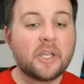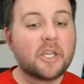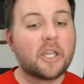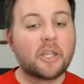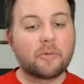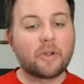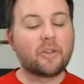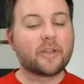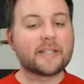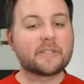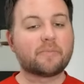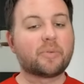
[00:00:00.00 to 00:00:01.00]
And then we're going to look
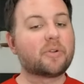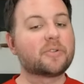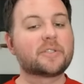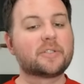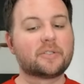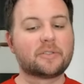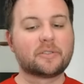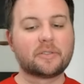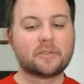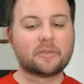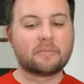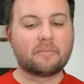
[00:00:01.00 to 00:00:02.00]
at some
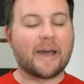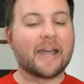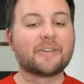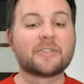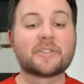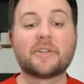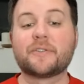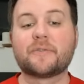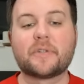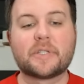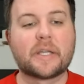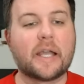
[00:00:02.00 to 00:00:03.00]
personal milestones
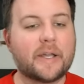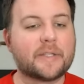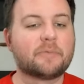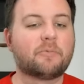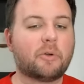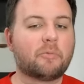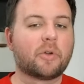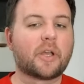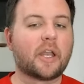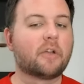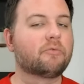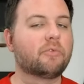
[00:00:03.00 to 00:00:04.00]
for the guys and what we're
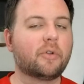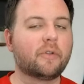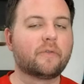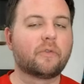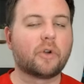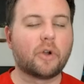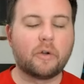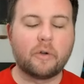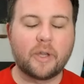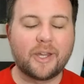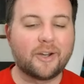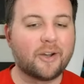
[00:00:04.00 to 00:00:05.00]
kind of rooting for
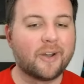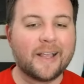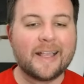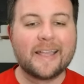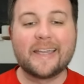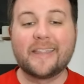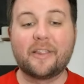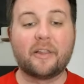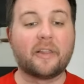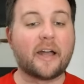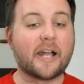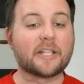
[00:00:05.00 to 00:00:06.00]
her here in the
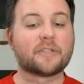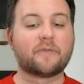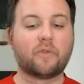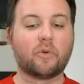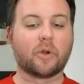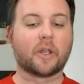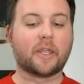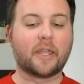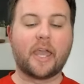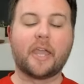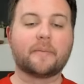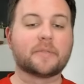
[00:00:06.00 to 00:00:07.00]
last four
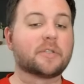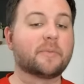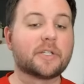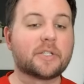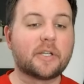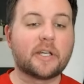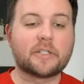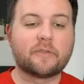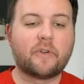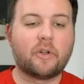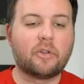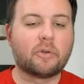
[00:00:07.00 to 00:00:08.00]
games. So make sure you guys are
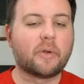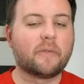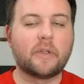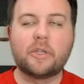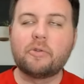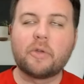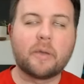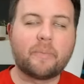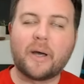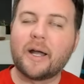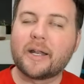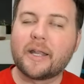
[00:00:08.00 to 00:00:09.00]
following along wherever you
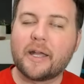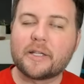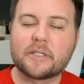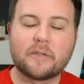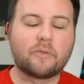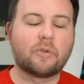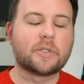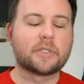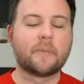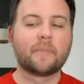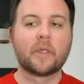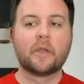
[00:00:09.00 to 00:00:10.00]
get podcasts. And of
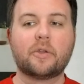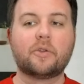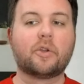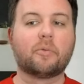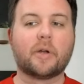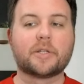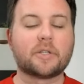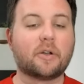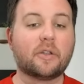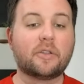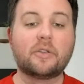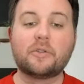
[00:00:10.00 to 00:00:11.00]
course you can watch
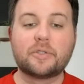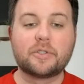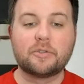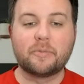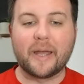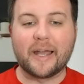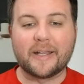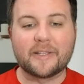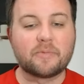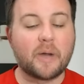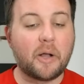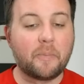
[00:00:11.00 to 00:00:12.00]
on YouTube
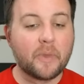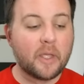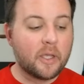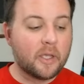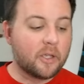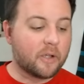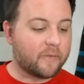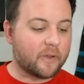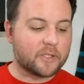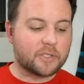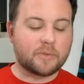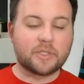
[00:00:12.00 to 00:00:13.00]
as well. You can
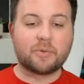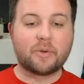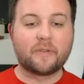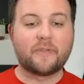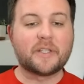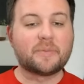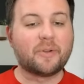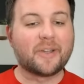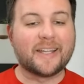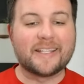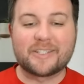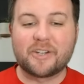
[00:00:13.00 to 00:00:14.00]
follow the show on Twitter, Facebook,
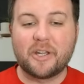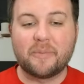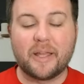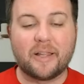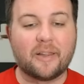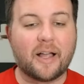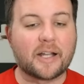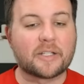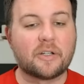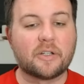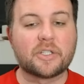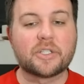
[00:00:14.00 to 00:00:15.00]
and Instagram at Locked
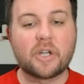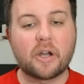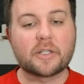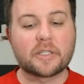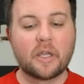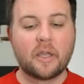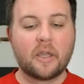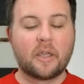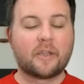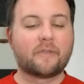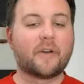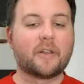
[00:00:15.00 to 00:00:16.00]
On Sharks.
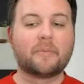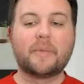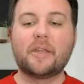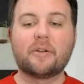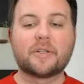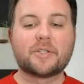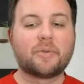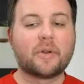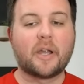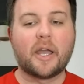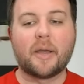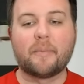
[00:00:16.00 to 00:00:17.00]
Follow me on
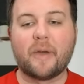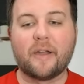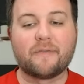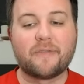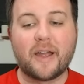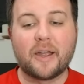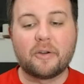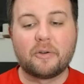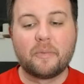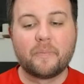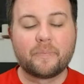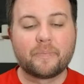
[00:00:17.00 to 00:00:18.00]
Twitter at My Fry
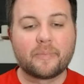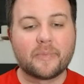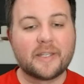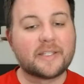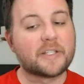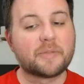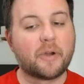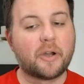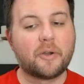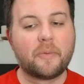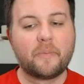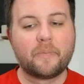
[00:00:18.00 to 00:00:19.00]
Hole. Until
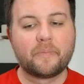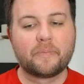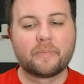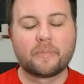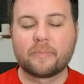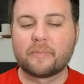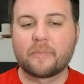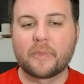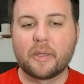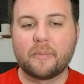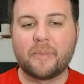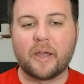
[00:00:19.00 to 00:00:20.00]
tomorrow.
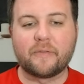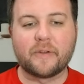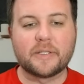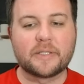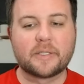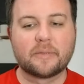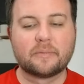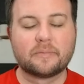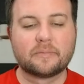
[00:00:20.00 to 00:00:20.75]
Bye, friends.